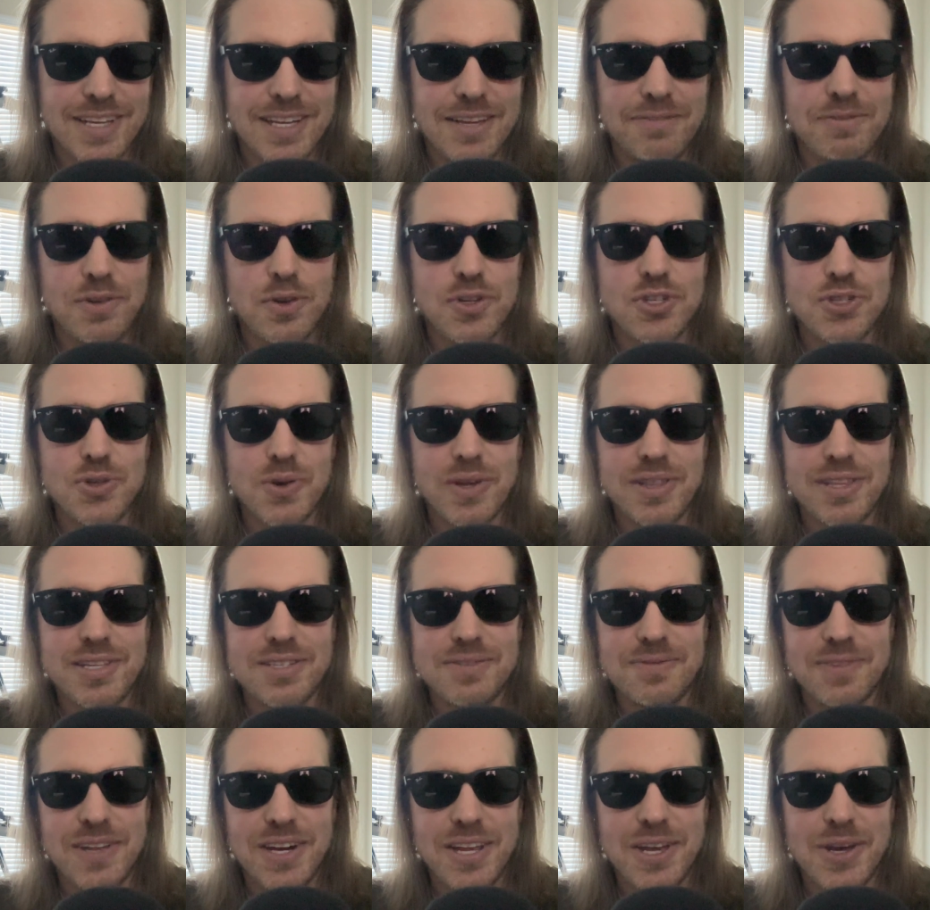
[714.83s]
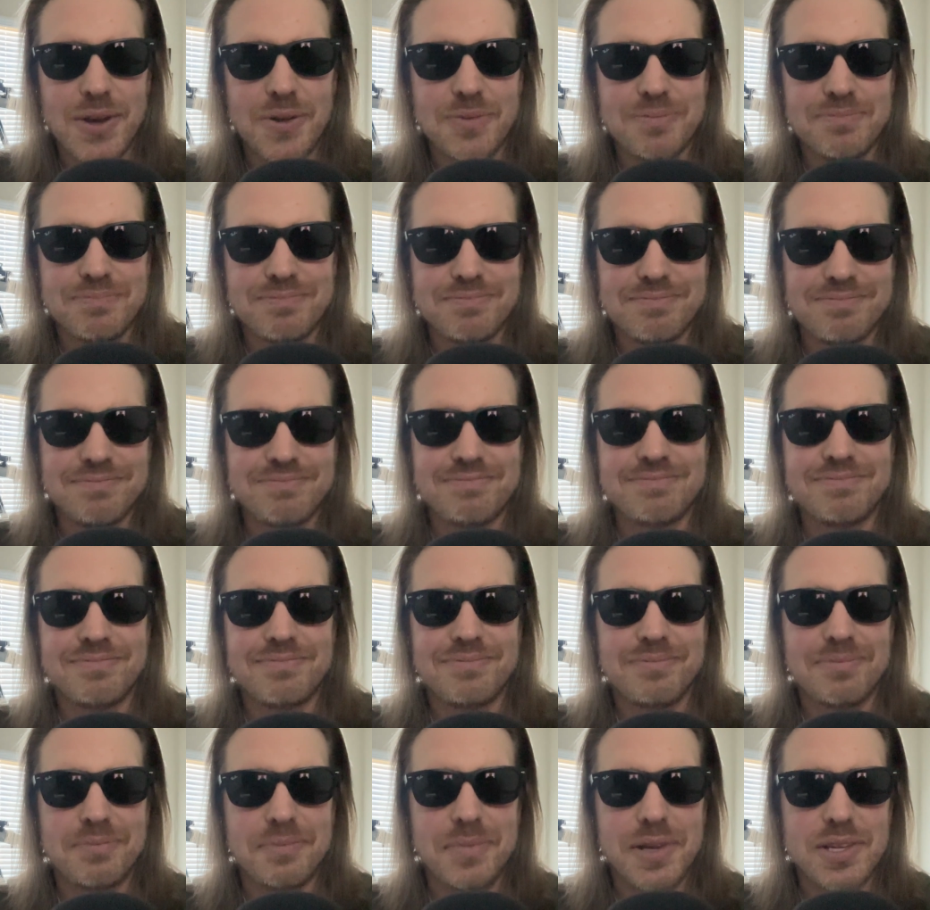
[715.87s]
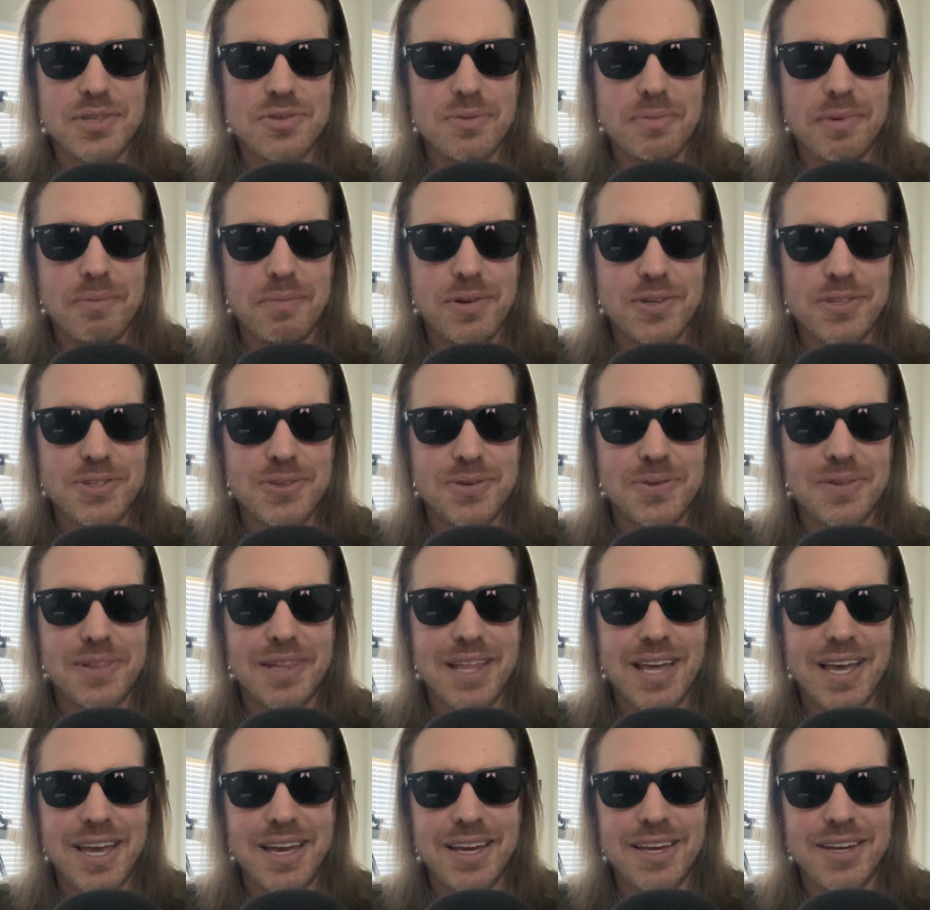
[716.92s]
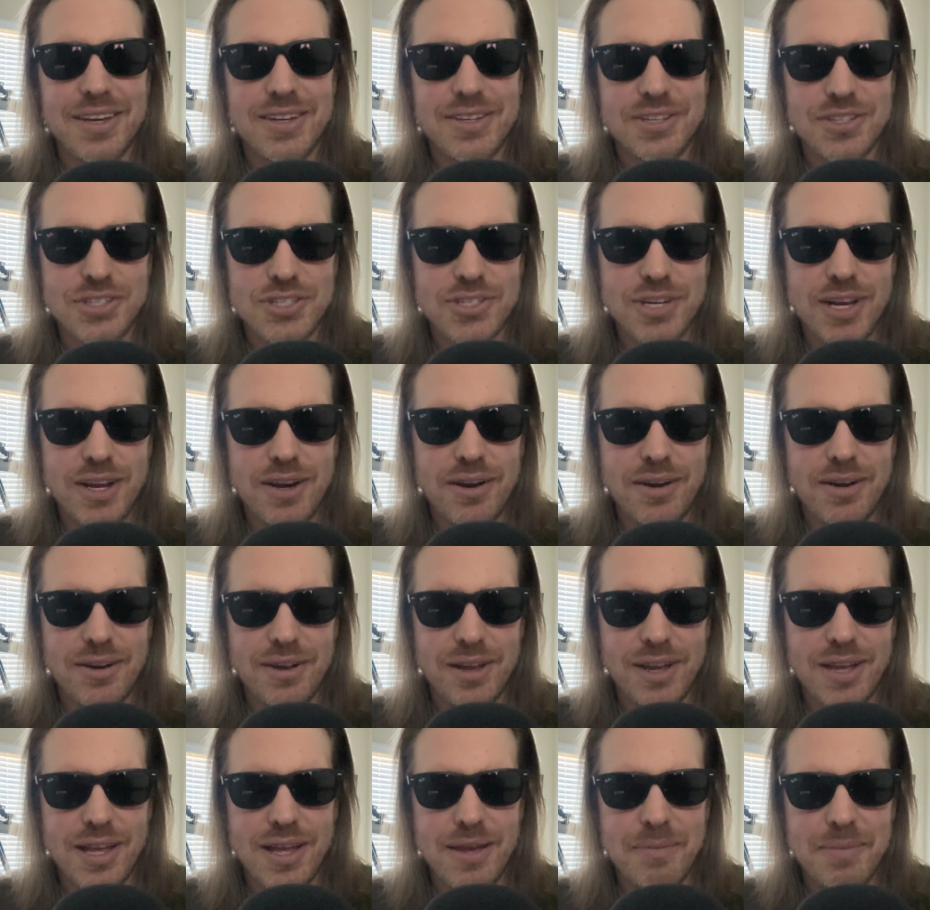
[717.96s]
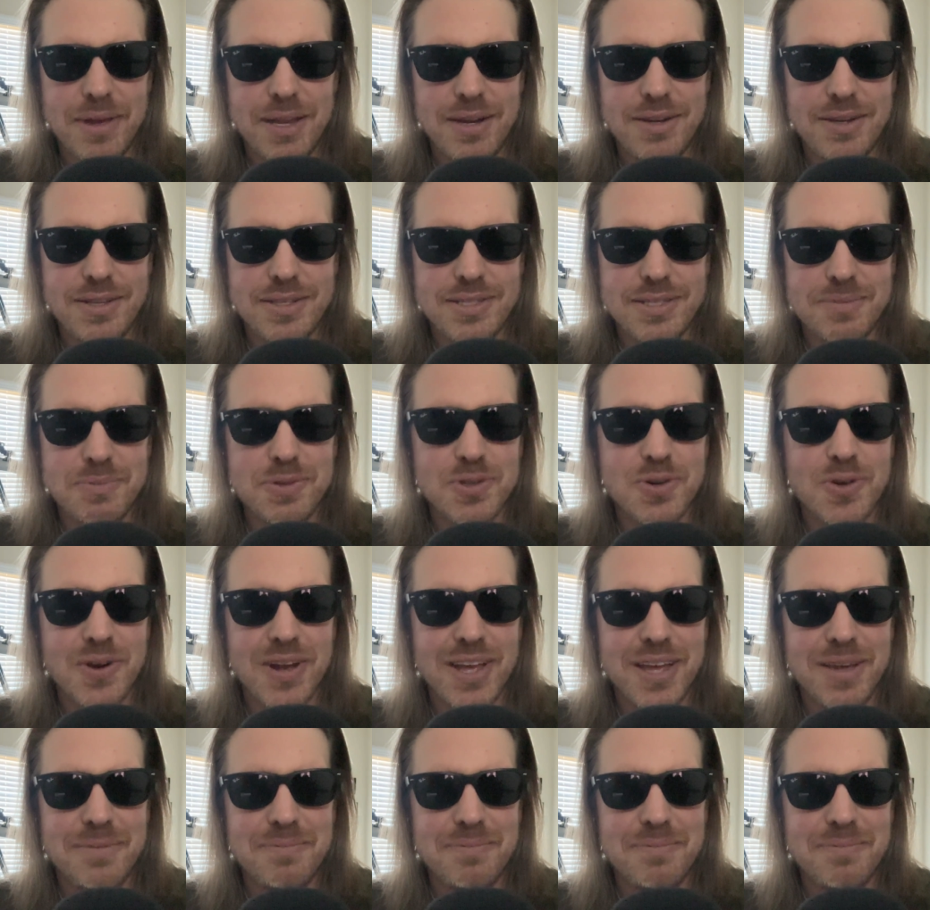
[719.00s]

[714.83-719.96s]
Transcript: If you enjoyed this video, please remember to like, share, comment, and subscribe.